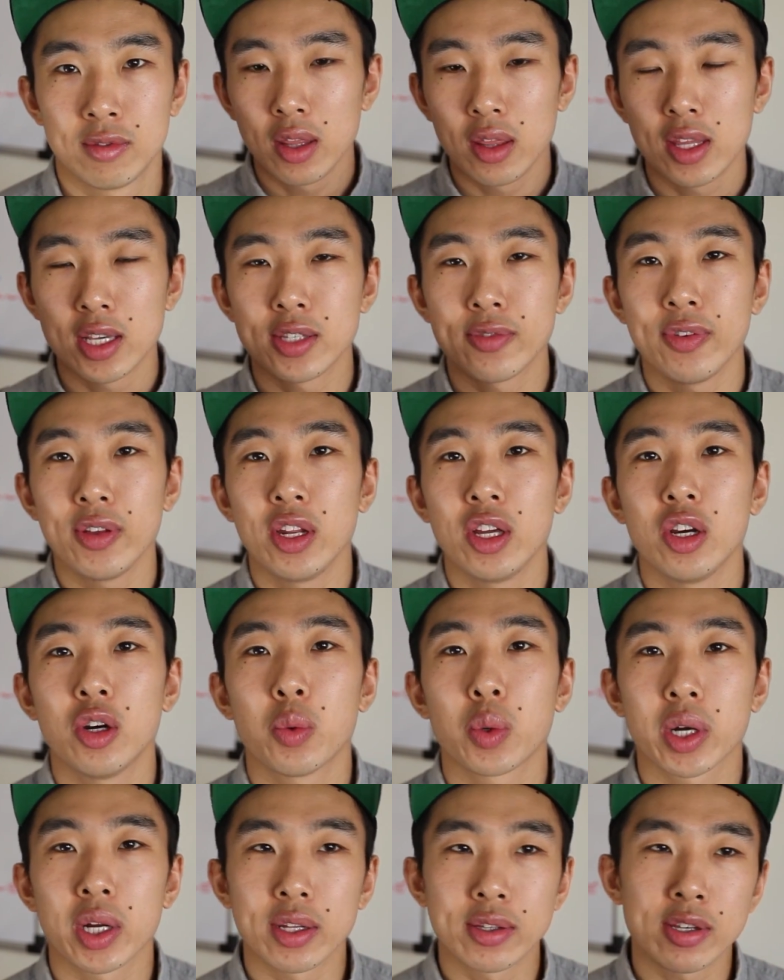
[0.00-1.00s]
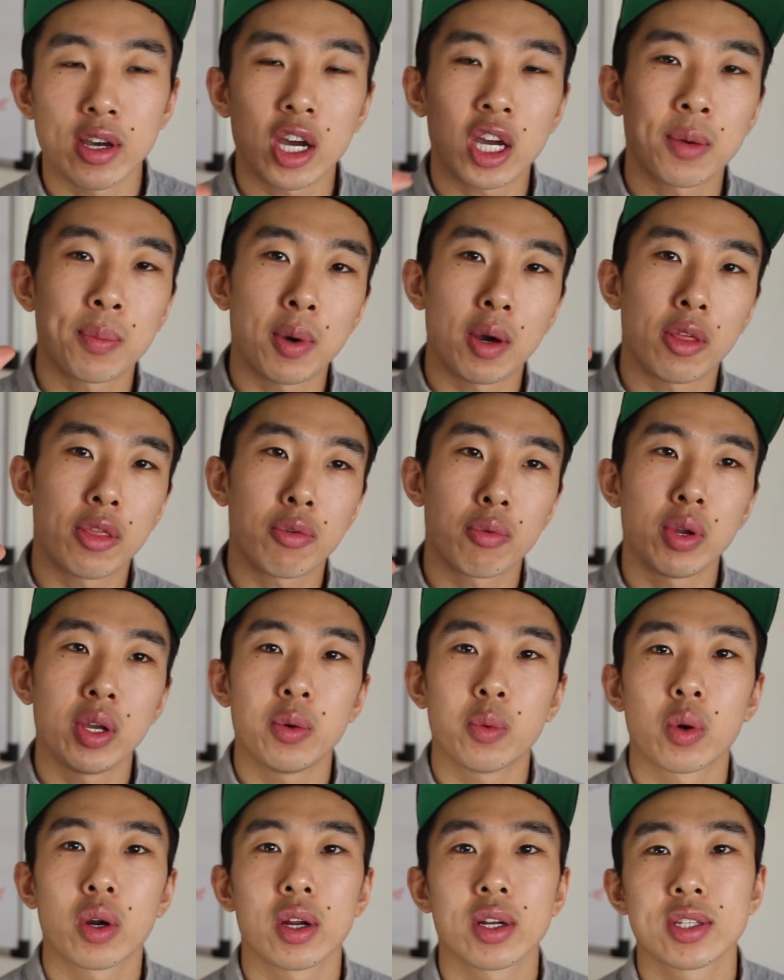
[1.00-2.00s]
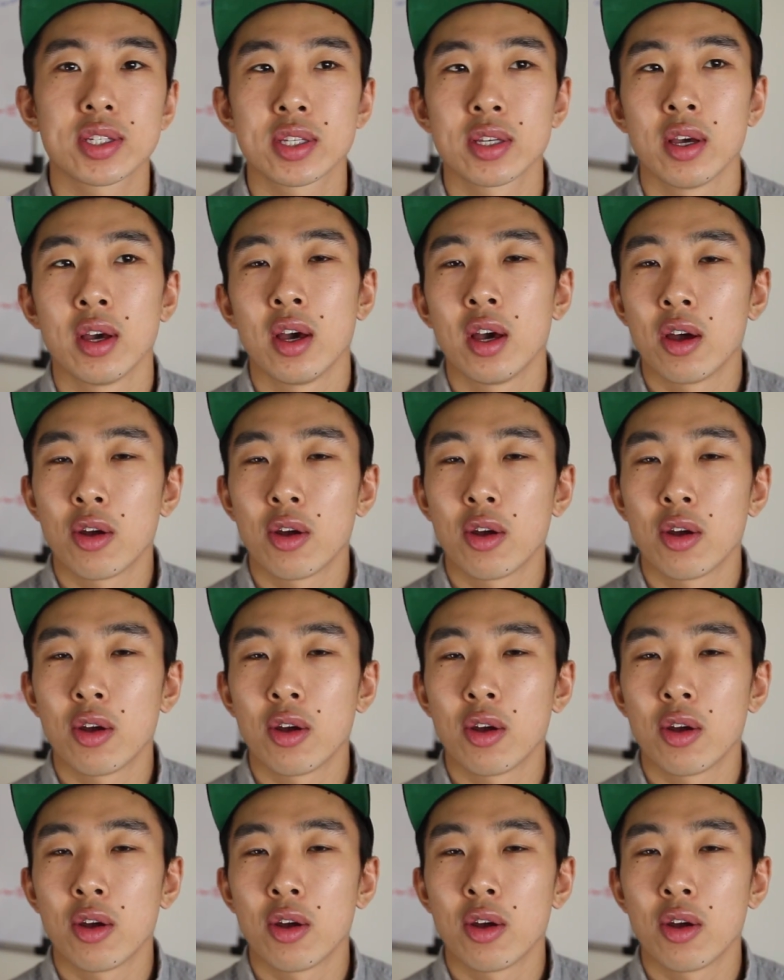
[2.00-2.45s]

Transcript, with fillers: This video, we're gonna talk about three words,